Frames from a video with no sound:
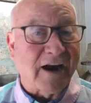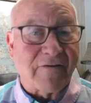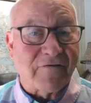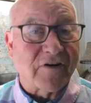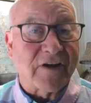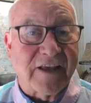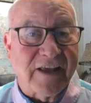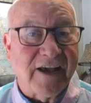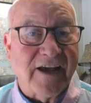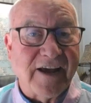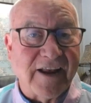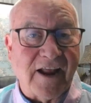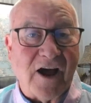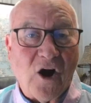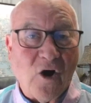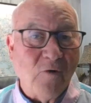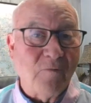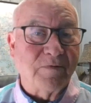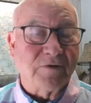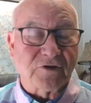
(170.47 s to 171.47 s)
every kid
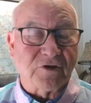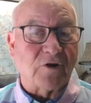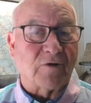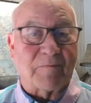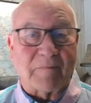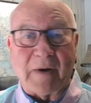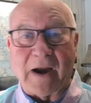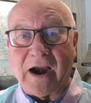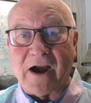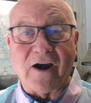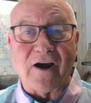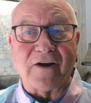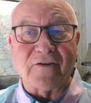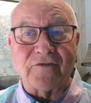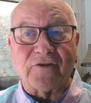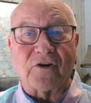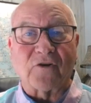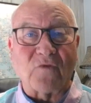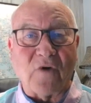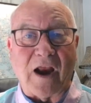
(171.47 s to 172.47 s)
hopes their parent
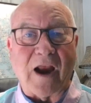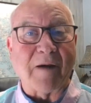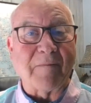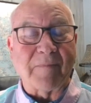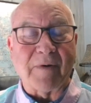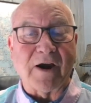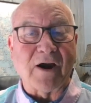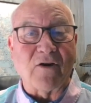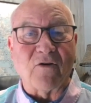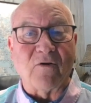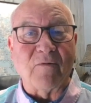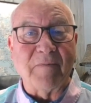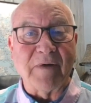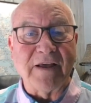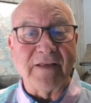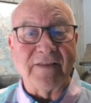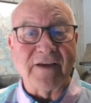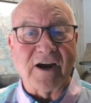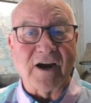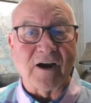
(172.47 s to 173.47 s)
and their grandparent will
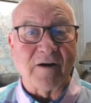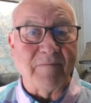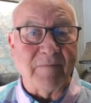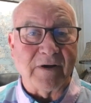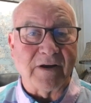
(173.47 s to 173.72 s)
be there.